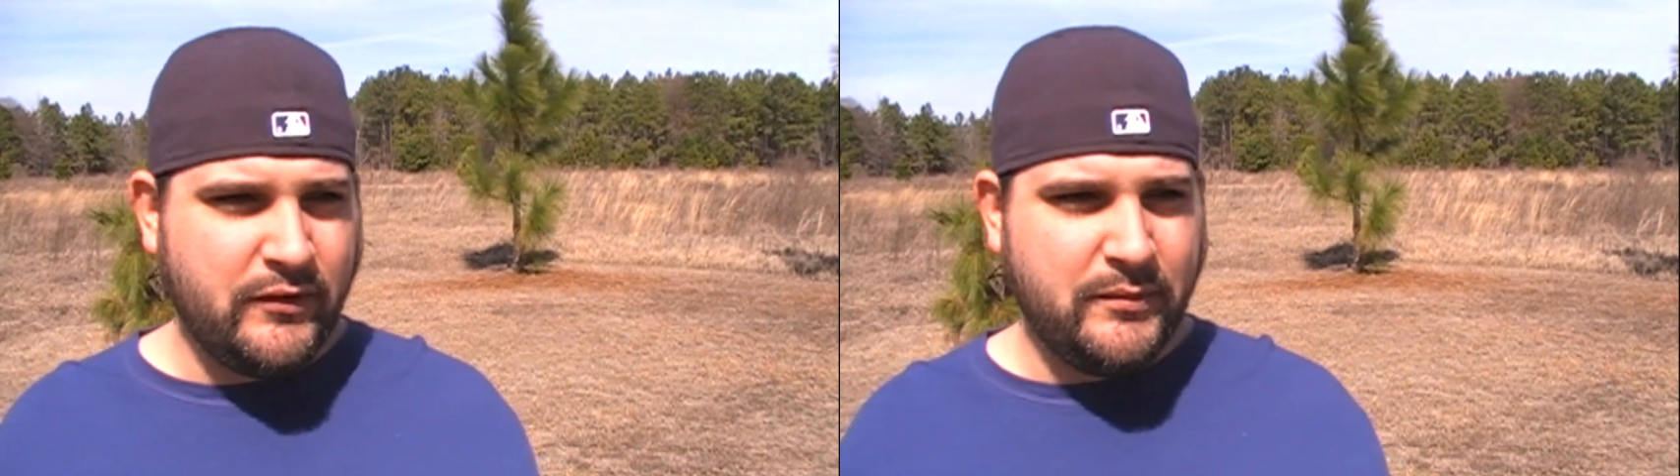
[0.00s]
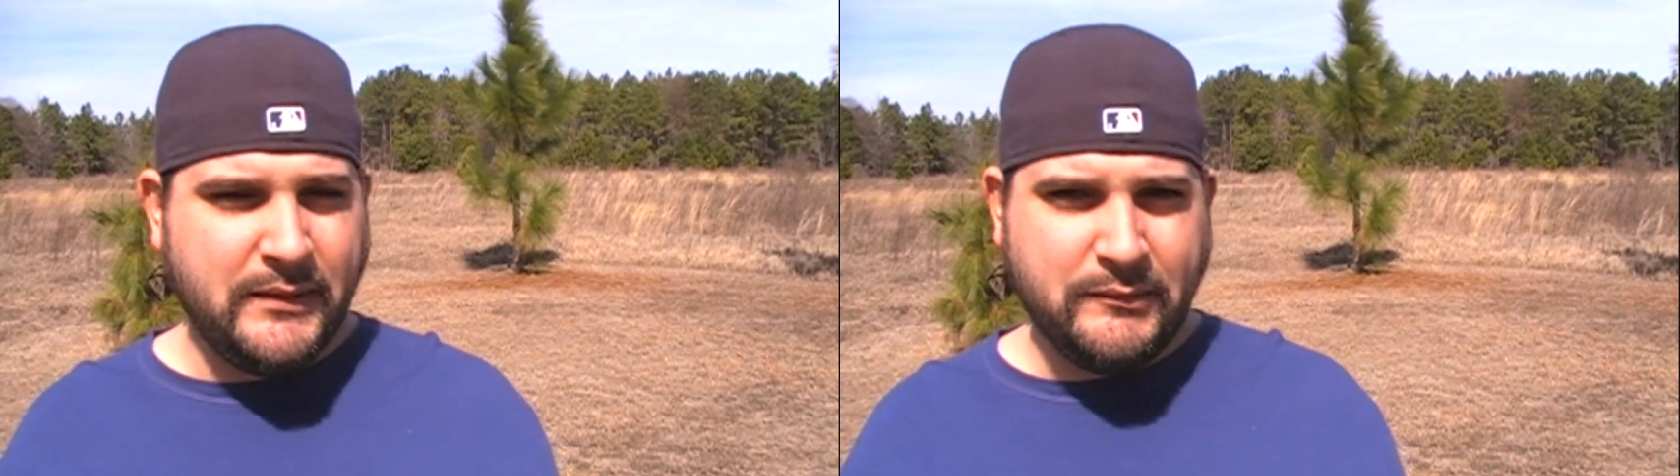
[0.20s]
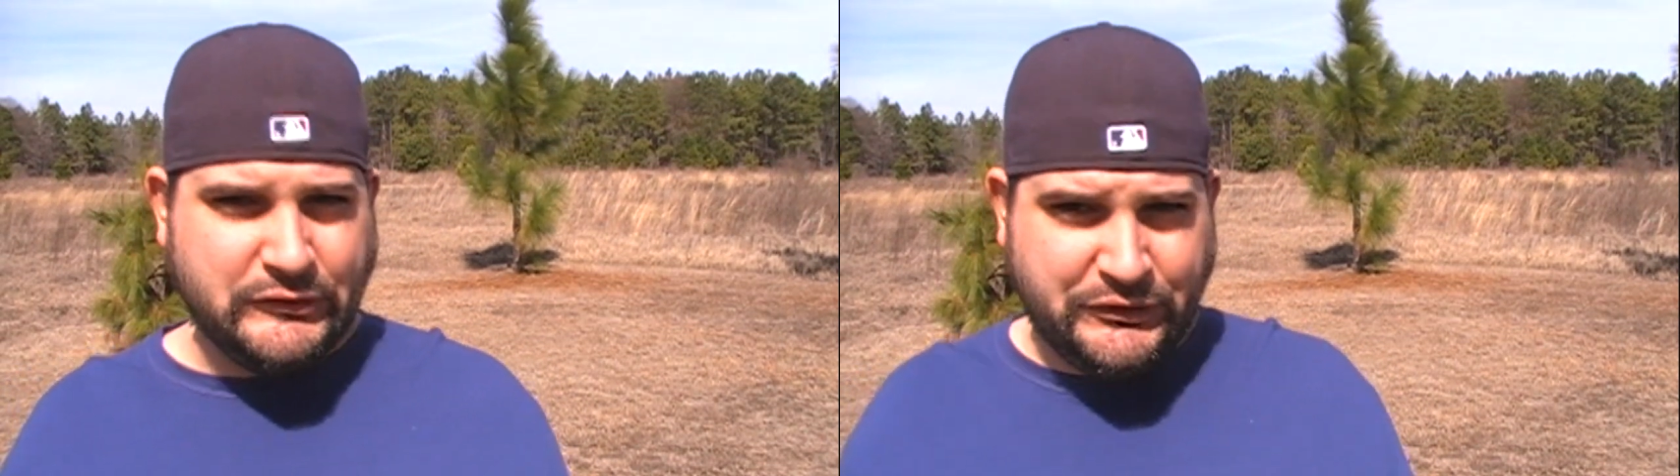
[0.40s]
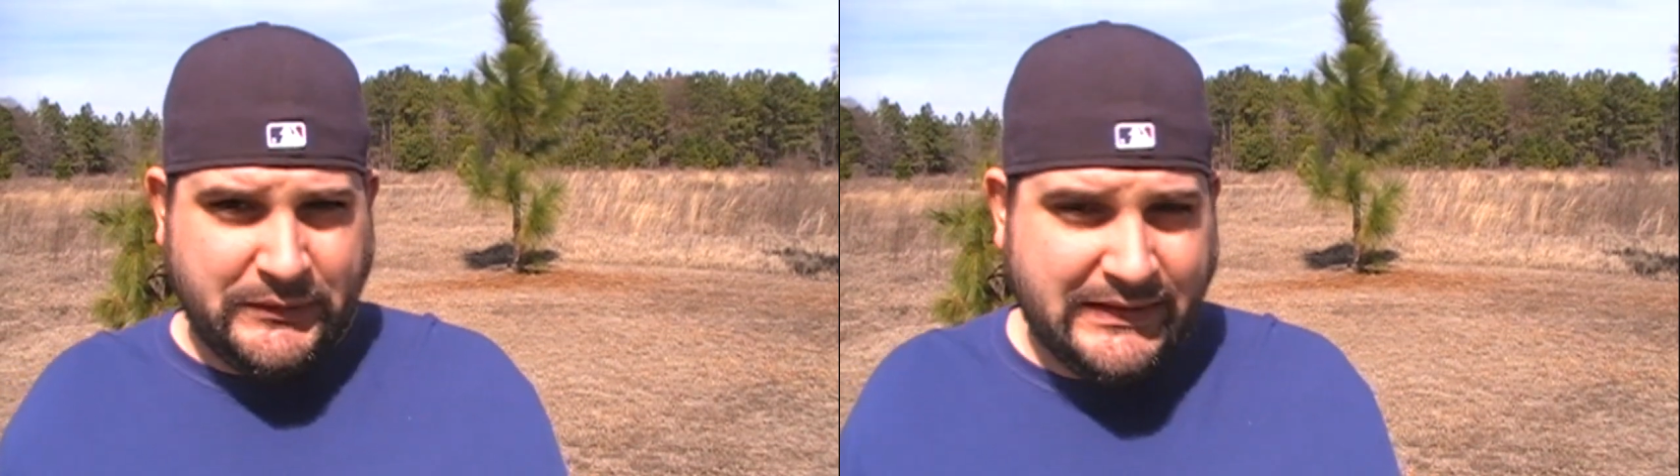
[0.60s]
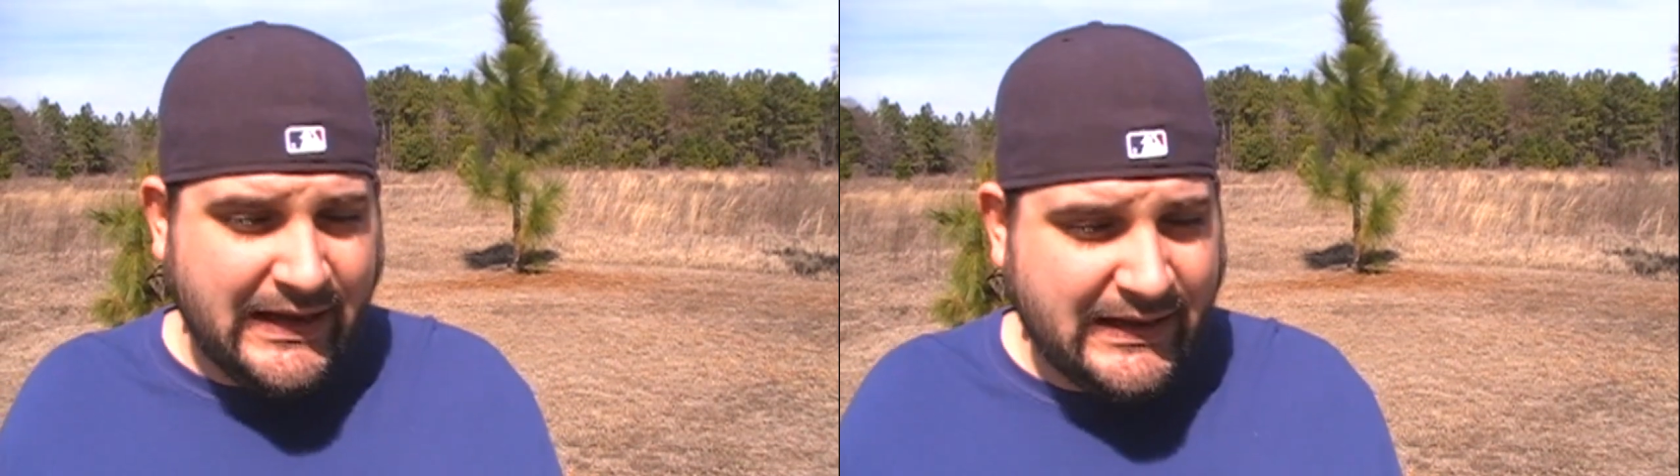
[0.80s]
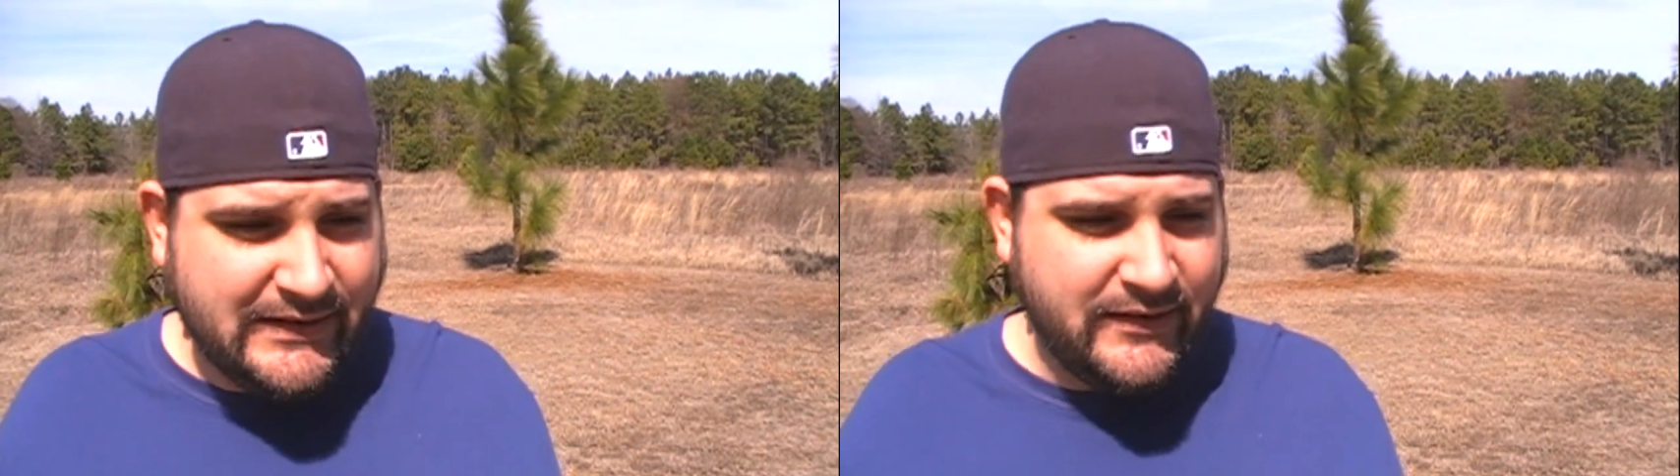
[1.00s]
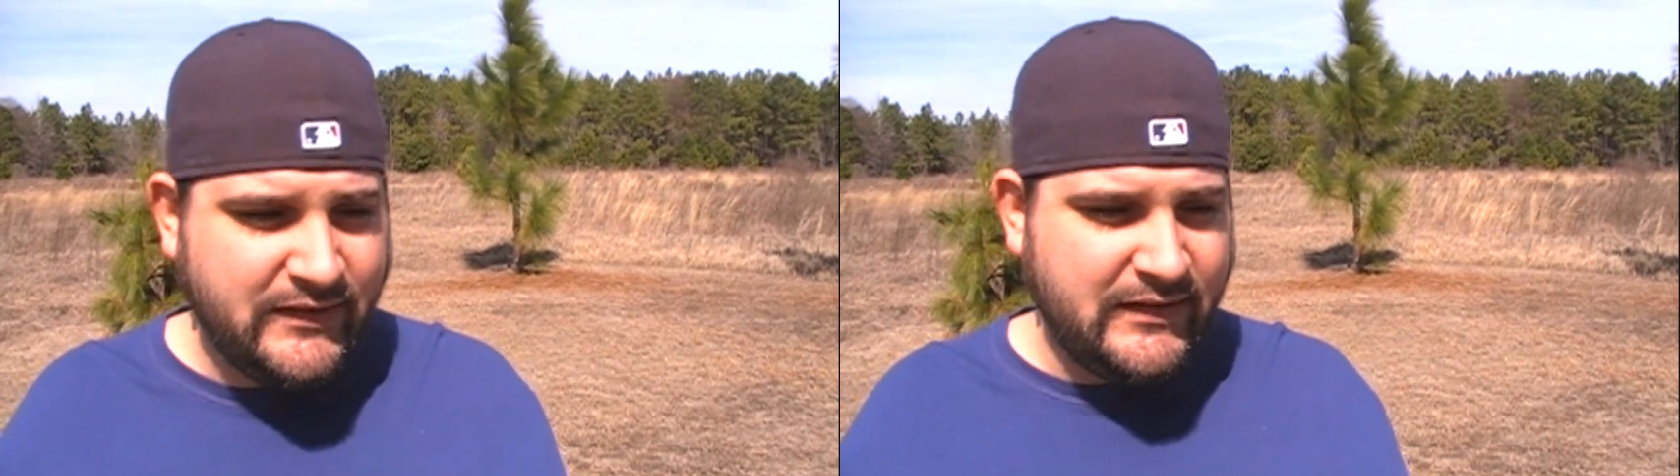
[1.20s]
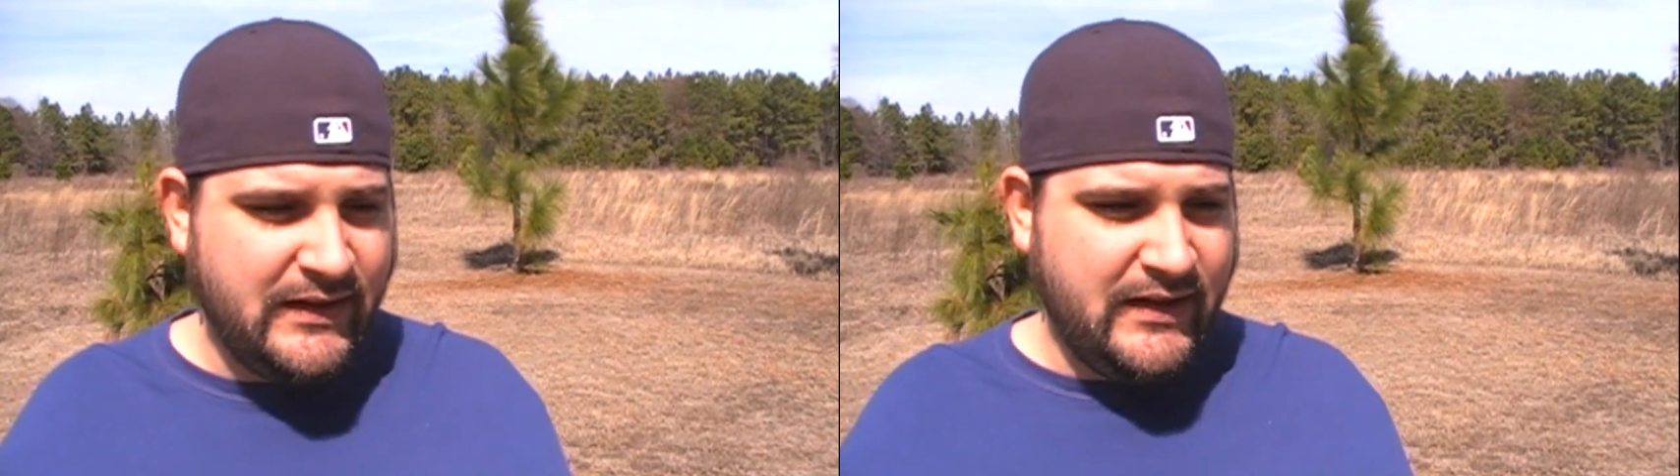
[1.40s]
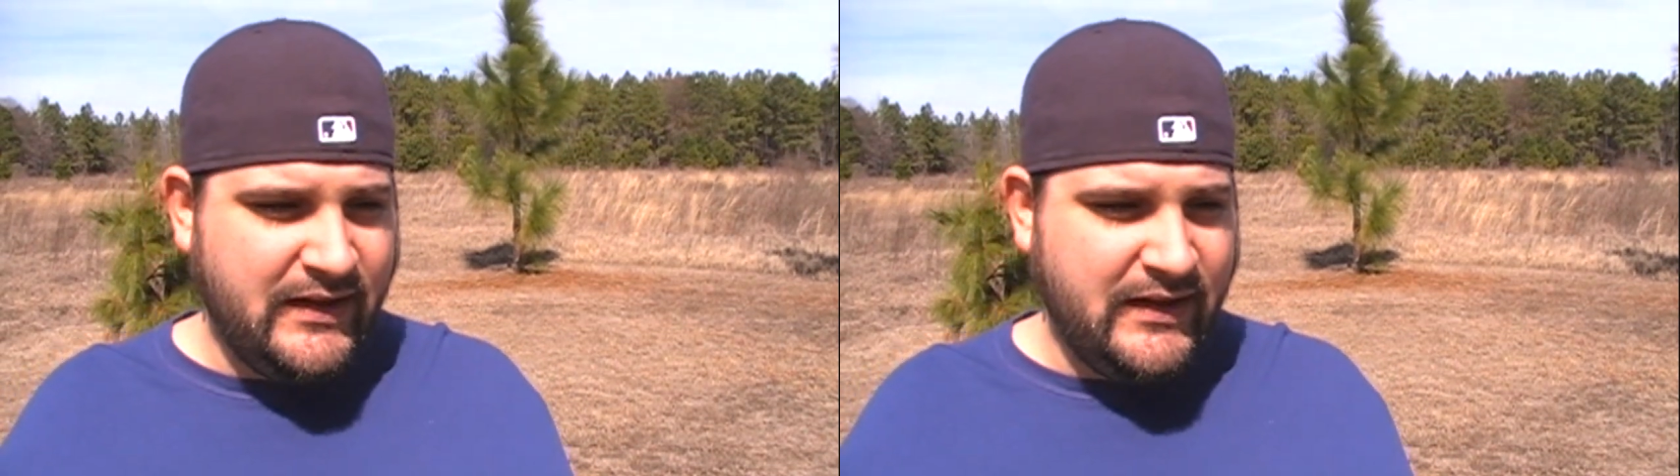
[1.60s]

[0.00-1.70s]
other people, showing kindness,